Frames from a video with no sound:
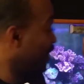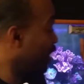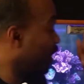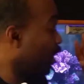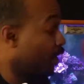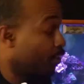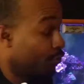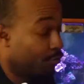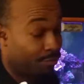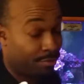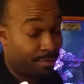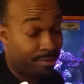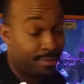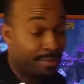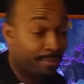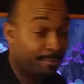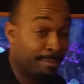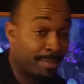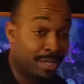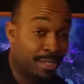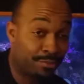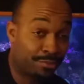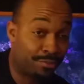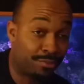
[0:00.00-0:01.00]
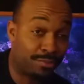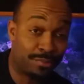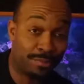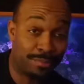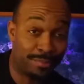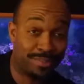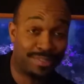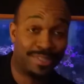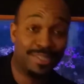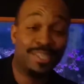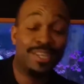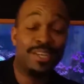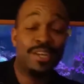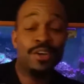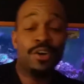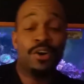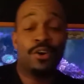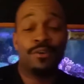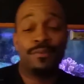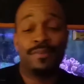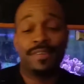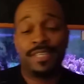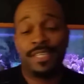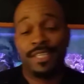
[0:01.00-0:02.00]
hundreds of mushrooms
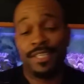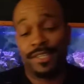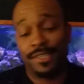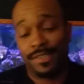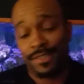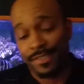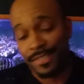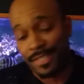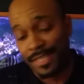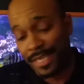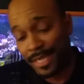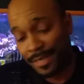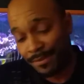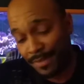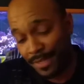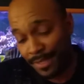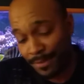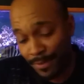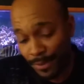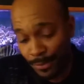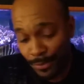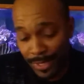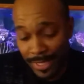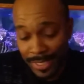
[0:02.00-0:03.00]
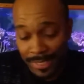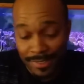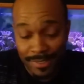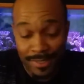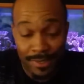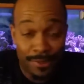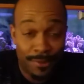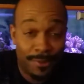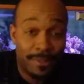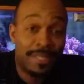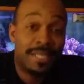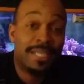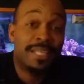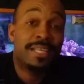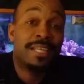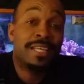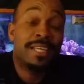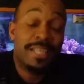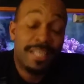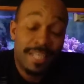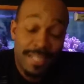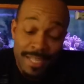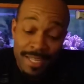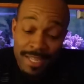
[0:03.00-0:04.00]
over the years that I've given away. So
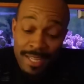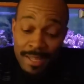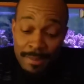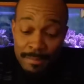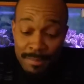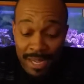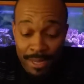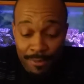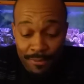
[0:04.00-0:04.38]
my